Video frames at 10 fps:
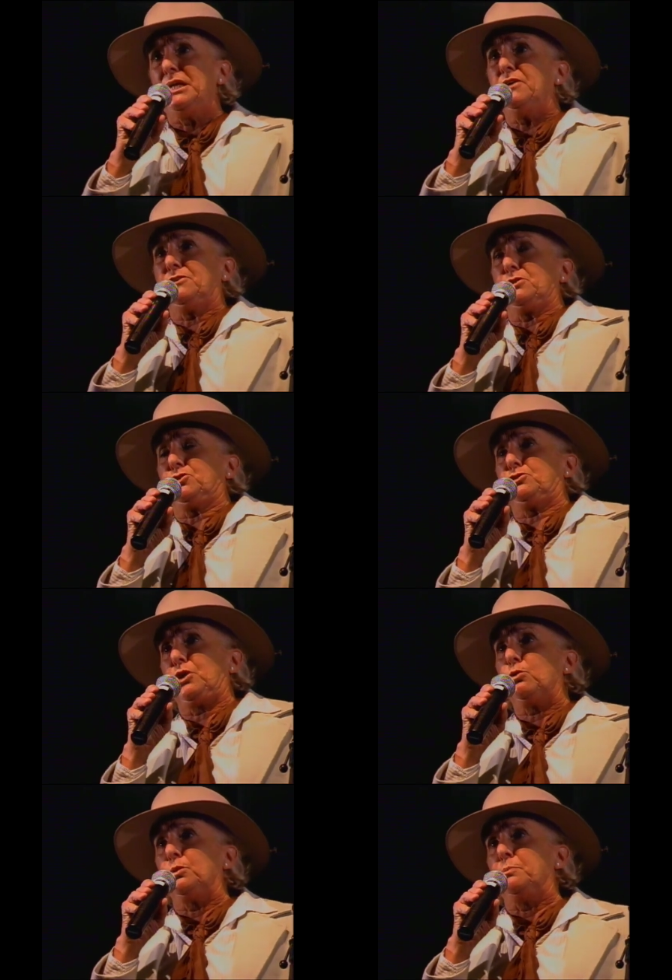beneath the
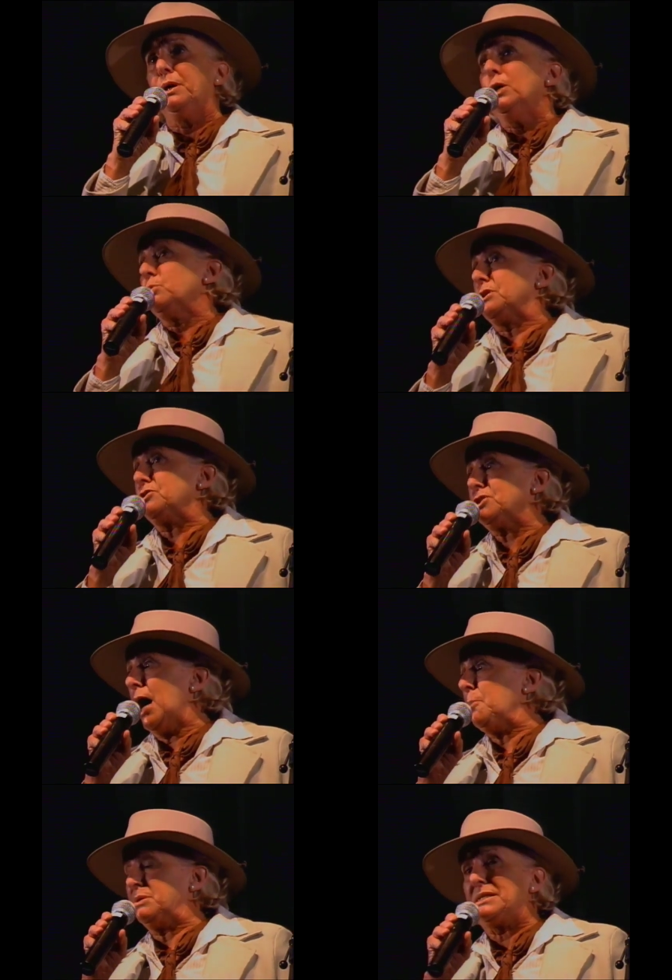stockwhip with a
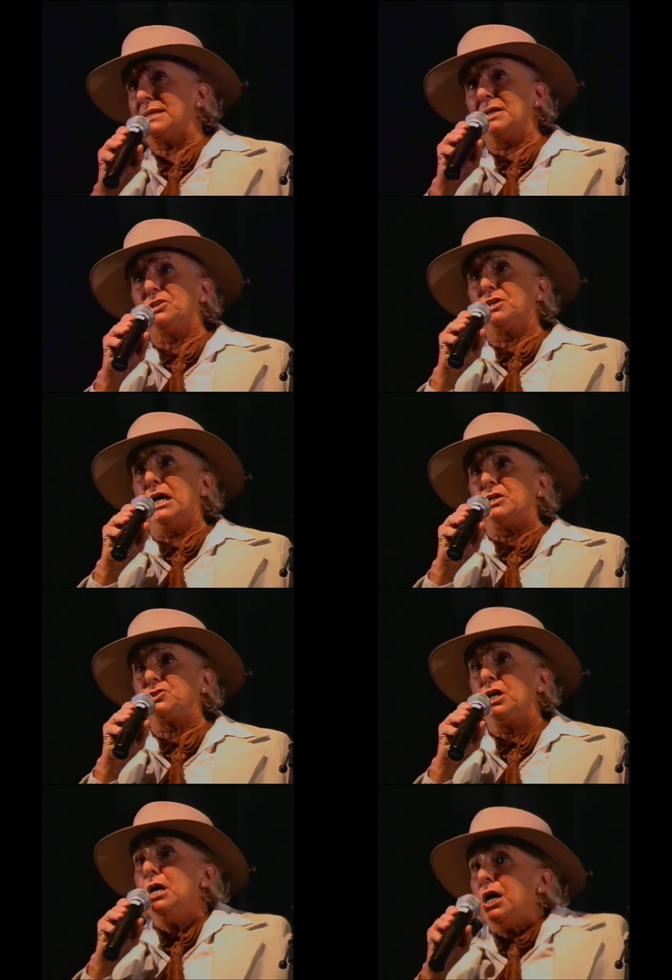sharp and sudden
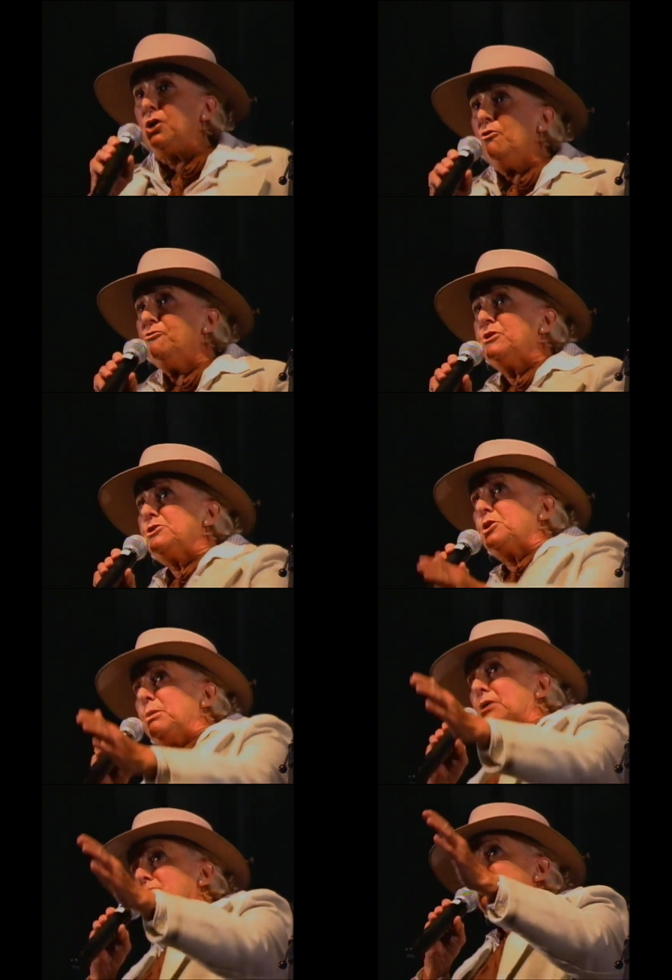dash, and off into the
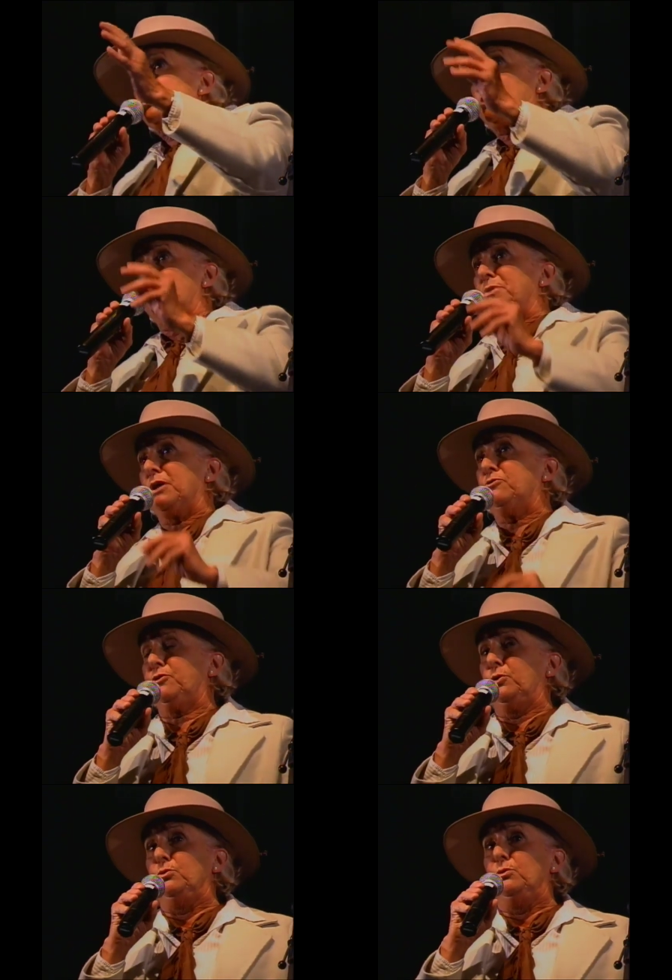mountain scrub they
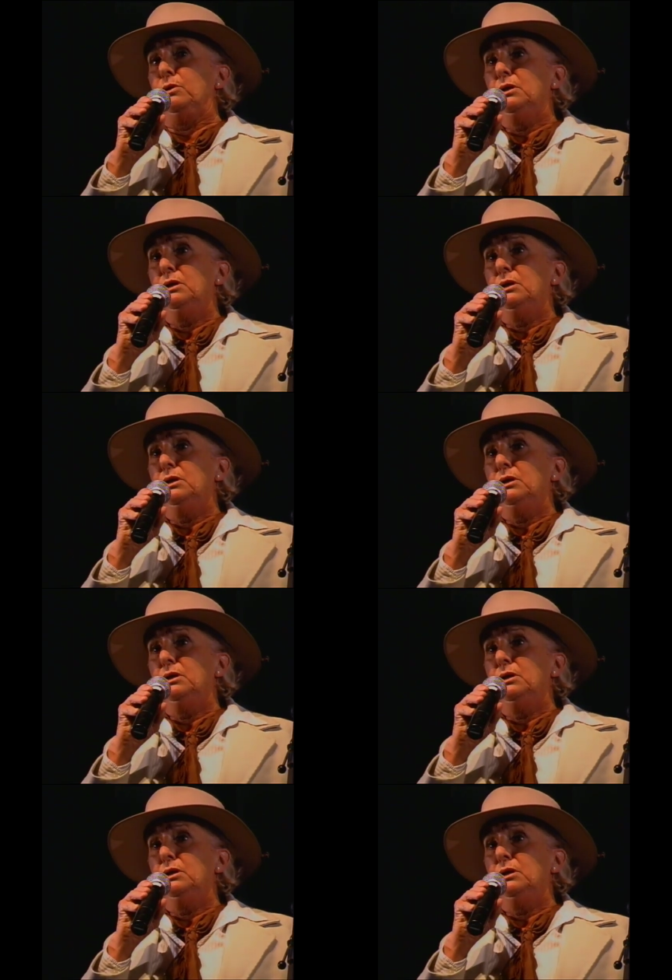flew.